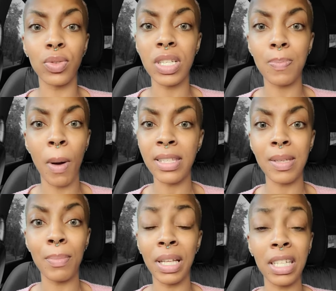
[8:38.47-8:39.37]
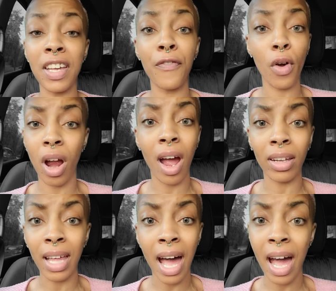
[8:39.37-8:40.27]
responsibility for
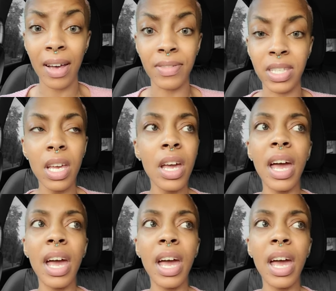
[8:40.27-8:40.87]
our lives?